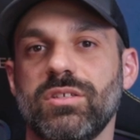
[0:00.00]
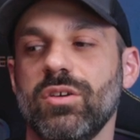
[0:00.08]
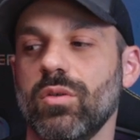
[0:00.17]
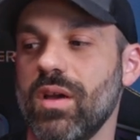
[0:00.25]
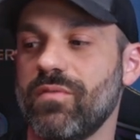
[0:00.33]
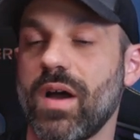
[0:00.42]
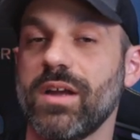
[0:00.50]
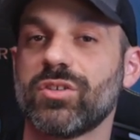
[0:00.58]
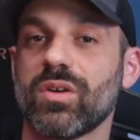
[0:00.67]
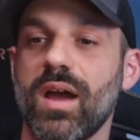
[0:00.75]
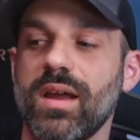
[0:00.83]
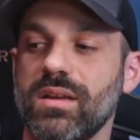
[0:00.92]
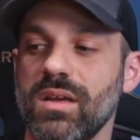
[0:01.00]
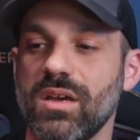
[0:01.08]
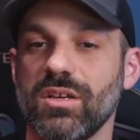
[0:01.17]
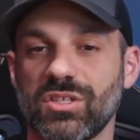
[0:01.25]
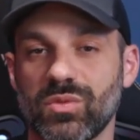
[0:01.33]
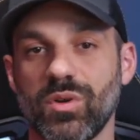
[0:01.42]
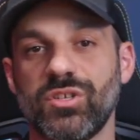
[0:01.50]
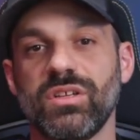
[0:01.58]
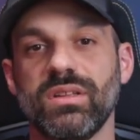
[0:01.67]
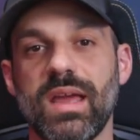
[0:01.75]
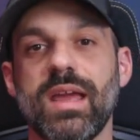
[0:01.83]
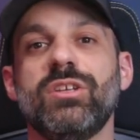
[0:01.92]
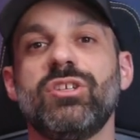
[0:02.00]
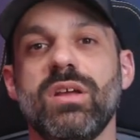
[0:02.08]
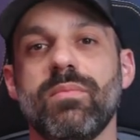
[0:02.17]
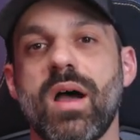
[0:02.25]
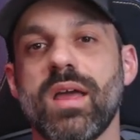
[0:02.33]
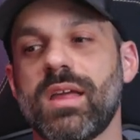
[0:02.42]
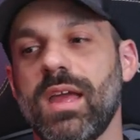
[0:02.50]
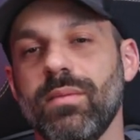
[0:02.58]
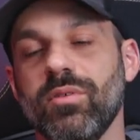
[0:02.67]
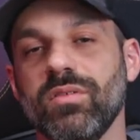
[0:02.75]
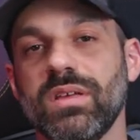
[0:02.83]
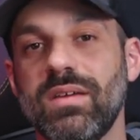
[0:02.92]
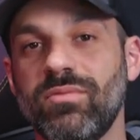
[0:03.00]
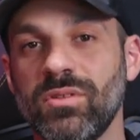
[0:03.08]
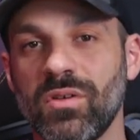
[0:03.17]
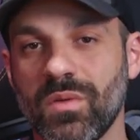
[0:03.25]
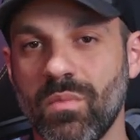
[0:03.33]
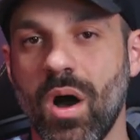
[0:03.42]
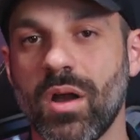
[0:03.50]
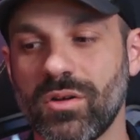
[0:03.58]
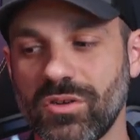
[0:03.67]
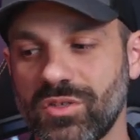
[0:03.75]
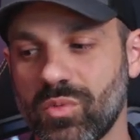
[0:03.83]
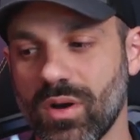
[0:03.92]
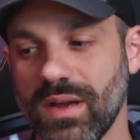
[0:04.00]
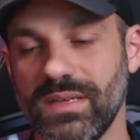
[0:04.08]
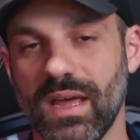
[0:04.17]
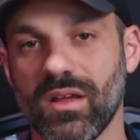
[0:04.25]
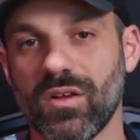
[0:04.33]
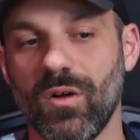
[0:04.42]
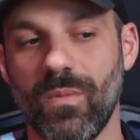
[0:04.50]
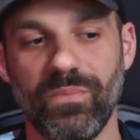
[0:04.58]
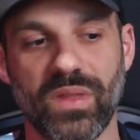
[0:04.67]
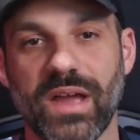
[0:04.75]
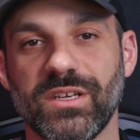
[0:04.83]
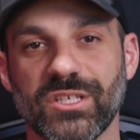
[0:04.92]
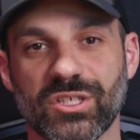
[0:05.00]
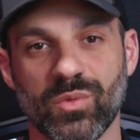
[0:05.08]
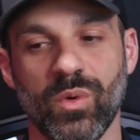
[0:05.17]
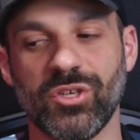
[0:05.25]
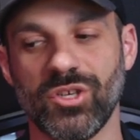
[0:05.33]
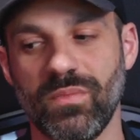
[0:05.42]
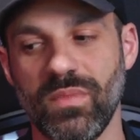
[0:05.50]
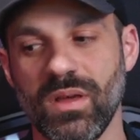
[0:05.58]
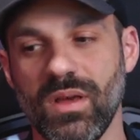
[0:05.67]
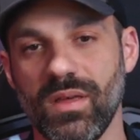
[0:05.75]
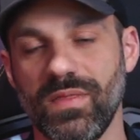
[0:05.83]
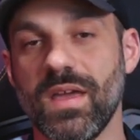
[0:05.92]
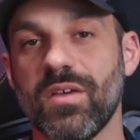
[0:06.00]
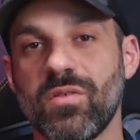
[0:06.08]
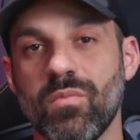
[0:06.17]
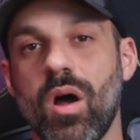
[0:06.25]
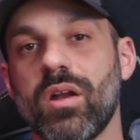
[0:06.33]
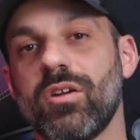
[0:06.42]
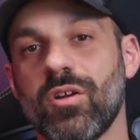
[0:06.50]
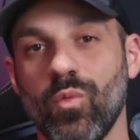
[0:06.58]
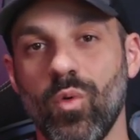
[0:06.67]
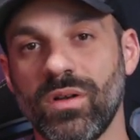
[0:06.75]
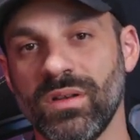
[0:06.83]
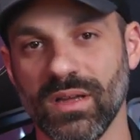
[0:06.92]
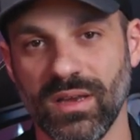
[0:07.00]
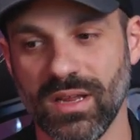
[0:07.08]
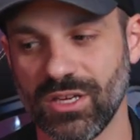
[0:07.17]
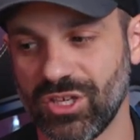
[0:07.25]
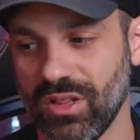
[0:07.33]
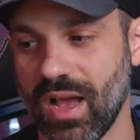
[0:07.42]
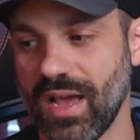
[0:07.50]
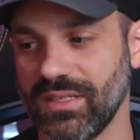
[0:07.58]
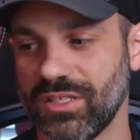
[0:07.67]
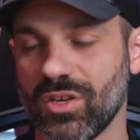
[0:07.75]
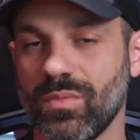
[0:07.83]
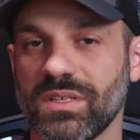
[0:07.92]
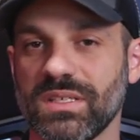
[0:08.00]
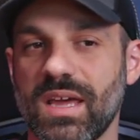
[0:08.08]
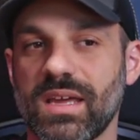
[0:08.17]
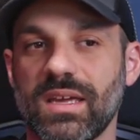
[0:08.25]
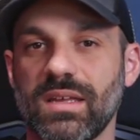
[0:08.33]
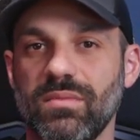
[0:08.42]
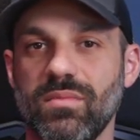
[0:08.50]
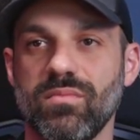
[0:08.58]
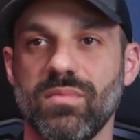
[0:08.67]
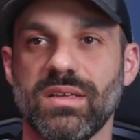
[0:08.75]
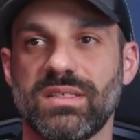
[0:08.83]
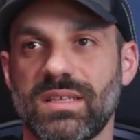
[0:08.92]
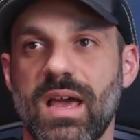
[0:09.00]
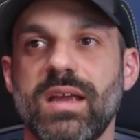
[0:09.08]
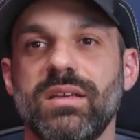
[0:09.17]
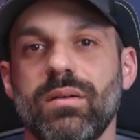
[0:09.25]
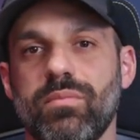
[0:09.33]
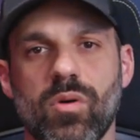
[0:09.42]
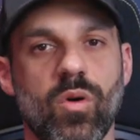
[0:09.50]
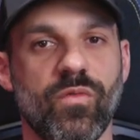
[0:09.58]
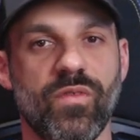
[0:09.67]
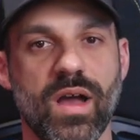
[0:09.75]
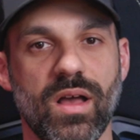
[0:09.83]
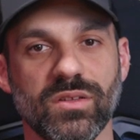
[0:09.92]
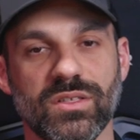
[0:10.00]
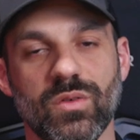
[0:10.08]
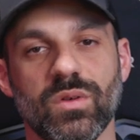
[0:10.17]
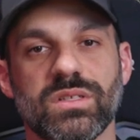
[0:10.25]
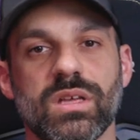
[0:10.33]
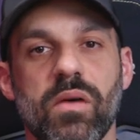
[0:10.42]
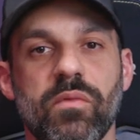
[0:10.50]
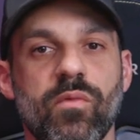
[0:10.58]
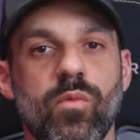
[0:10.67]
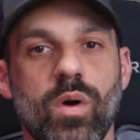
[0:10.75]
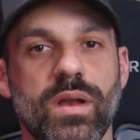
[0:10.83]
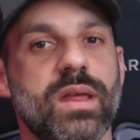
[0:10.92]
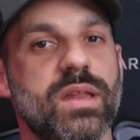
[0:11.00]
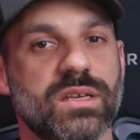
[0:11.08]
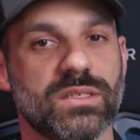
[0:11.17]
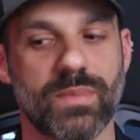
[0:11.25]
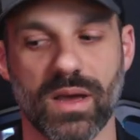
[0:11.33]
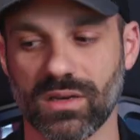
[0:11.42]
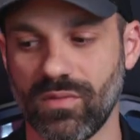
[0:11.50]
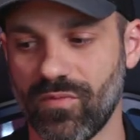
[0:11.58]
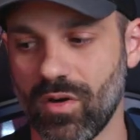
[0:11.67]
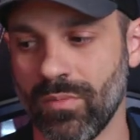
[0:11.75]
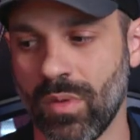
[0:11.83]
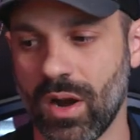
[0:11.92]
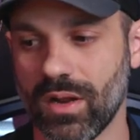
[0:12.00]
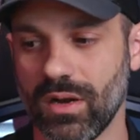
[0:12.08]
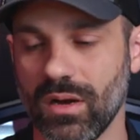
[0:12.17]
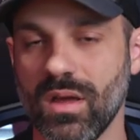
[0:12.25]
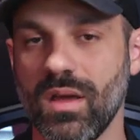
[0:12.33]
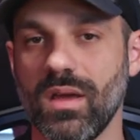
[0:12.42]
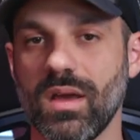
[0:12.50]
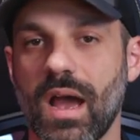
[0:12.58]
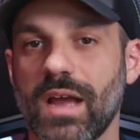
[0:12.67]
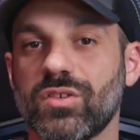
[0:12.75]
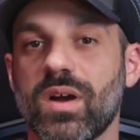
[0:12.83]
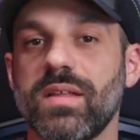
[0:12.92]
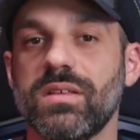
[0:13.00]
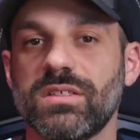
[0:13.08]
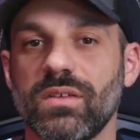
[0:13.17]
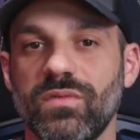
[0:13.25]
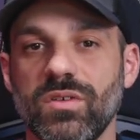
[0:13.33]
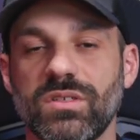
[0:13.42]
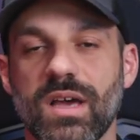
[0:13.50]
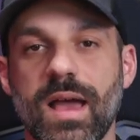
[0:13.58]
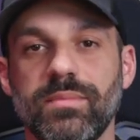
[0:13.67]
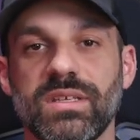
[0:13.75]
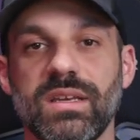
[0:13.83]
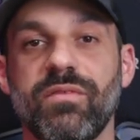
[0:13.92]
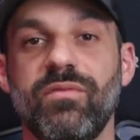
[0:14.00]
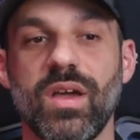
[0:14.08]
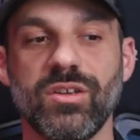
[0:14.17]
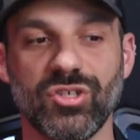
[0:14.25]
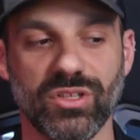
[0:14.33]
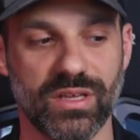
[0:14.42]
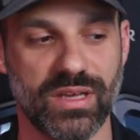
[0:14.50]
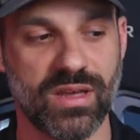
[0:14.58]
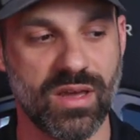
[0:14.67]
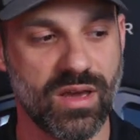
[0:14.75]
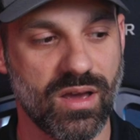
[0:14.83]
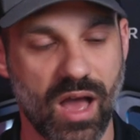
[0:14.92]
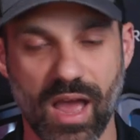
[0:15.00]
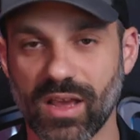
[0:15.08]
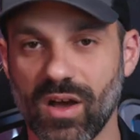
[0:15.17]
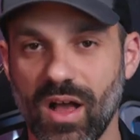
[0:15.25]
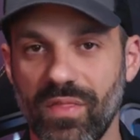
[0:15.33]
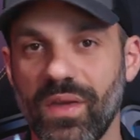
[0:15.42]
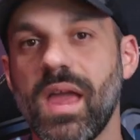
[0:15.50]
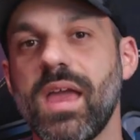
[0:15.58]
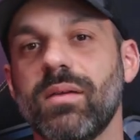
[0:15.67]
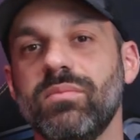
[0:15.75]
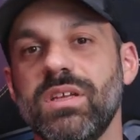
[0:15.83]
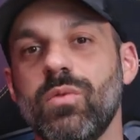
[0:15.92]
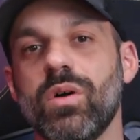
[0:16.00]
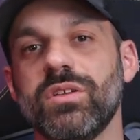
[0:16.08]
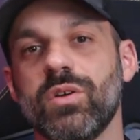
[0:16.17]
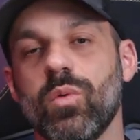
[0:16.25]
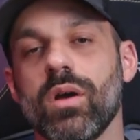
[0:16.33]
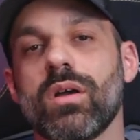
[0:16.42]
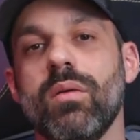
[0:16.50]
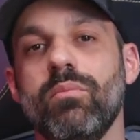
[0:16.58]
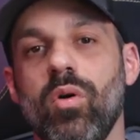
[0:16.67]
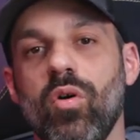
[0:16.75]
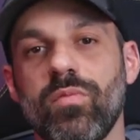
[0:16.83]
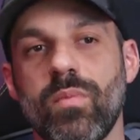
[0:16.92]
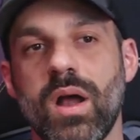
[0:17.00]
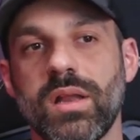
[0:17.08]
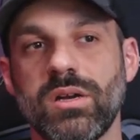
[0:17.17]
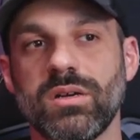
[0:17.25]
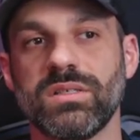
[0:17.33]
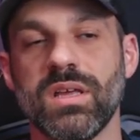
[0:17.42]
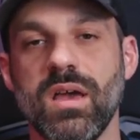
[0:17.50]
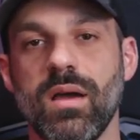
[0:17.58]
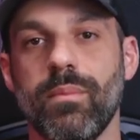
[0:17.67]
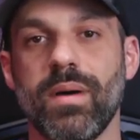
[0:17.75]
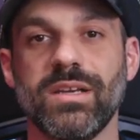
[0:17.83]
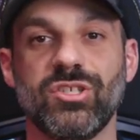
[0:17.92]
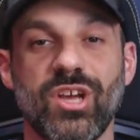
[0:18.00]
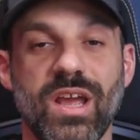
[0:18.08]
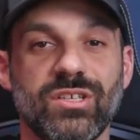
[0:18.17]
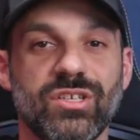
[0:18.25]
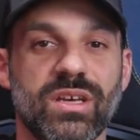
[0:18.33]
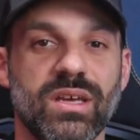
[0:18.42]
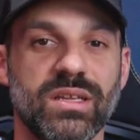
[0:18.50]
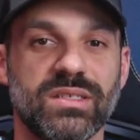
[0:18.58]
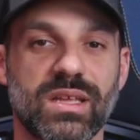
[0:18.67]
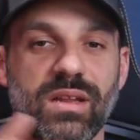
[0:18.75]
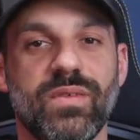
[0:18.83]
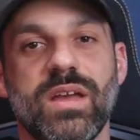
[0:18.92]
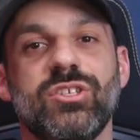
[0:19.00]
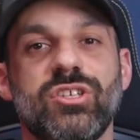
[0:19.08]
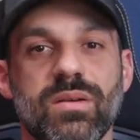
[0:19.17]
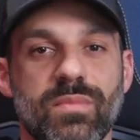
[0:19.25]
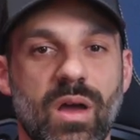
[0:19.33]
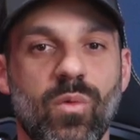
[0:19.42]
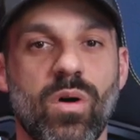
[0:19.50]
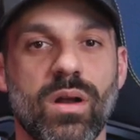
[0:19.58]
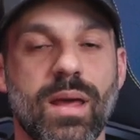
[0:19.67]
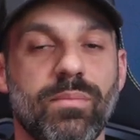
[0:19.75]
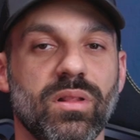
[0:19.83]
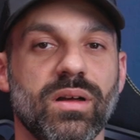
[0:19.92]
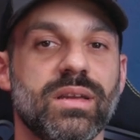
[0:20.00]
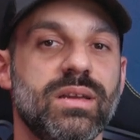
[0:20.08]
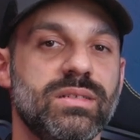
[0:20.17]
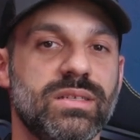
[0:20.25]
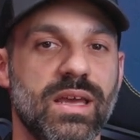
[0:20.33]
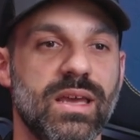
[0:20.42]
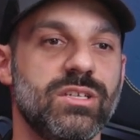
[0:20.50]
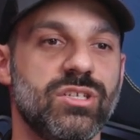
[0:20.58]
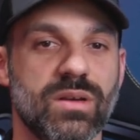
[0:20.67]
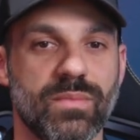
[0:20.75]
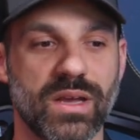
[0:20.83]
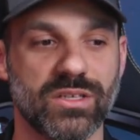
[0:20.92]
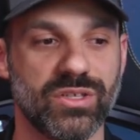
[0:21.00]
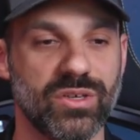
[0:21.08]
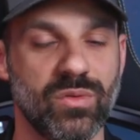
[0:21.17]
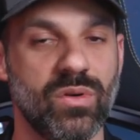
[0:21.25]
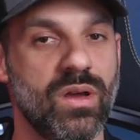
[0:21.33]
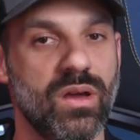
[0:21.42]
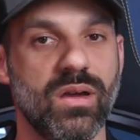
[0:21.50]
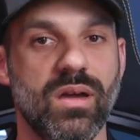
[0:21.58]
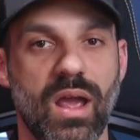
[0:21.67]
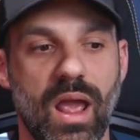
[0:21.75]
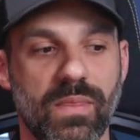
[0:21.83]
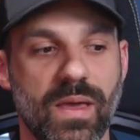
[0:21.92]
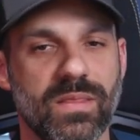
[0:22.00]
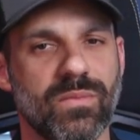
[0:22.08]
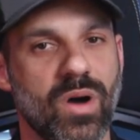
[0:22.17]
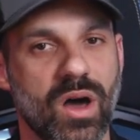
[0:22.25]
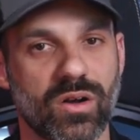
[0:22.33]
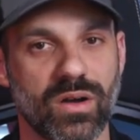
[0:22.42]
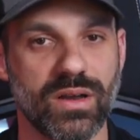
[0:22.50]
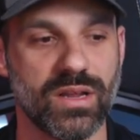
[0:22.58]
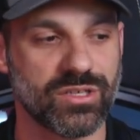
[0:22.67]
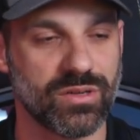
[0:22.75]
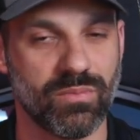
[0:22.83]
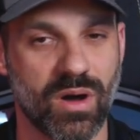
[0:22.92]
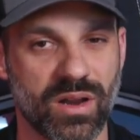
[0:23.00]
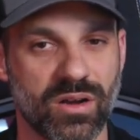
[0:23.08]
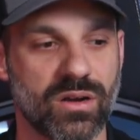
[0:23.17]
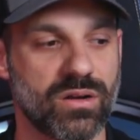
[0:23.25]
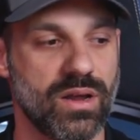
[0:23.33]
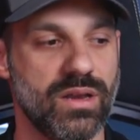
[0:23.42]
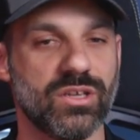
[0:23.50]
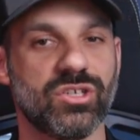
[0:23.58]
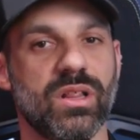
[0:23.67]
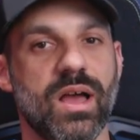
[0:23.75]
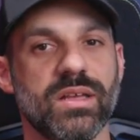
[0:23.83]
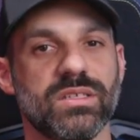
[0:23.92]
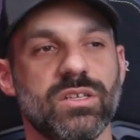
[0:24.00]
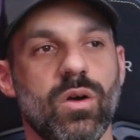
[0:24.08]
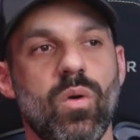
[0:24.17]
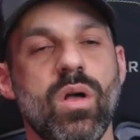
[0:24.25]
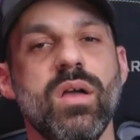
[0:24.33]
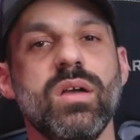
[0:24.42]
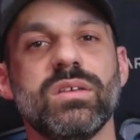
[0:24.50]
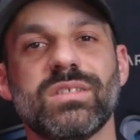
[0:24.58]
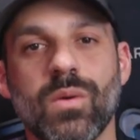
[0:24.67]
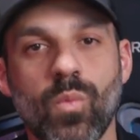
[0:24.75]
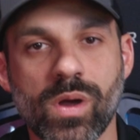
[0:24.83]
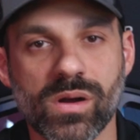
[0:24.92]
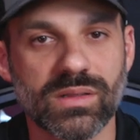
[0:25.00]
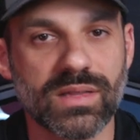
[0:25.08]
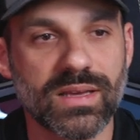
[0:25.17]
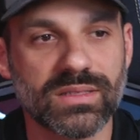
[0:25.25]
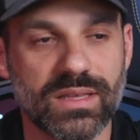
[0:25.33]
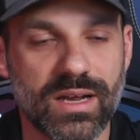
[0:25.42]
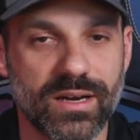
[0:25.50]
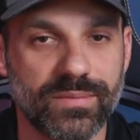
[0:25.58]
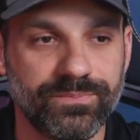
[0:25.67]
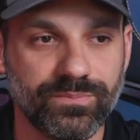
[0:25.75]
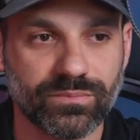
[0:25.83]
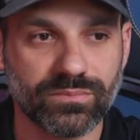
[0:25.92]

to. If I tried switching the HDMI cable, even though the monitors were identical, I just switch them, the other monitor wouldn't initialize. It's almost like it assigned a profile to itself of what it expected for a monitor. I tried this a few times, and eventually I got the AMD one to work on both monitors by changing it. Instead of HDMI 1, I plugged it into HDMI 2, and then the monitor initialized. So some weird things there.